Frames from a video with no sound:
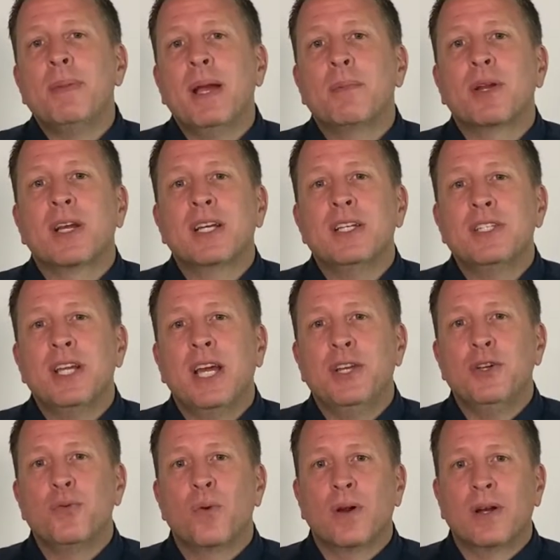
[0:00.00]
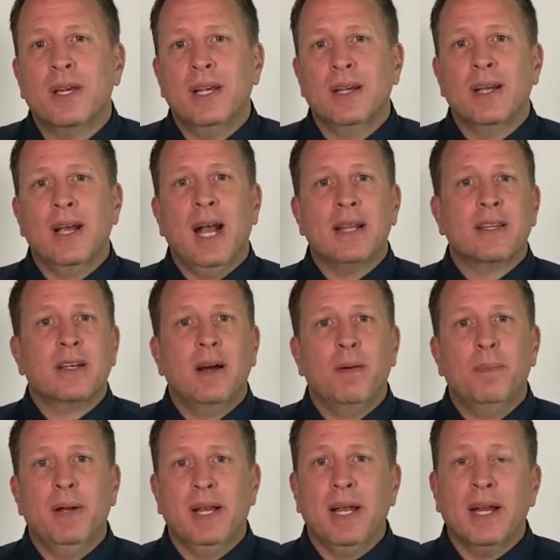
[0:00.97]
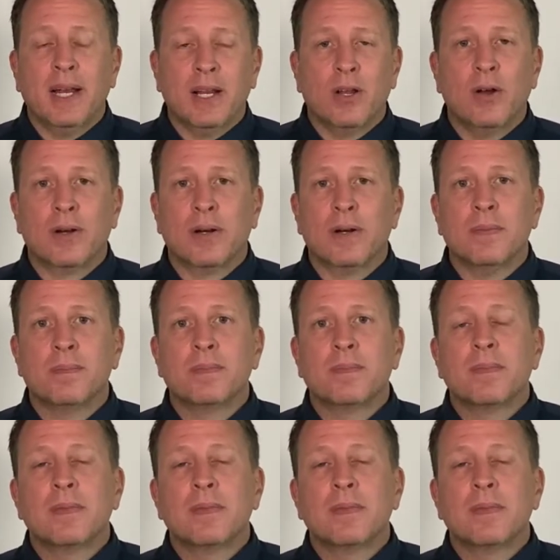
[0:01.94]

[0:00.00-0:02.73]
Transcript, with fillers: be able to continue working at the company any longer.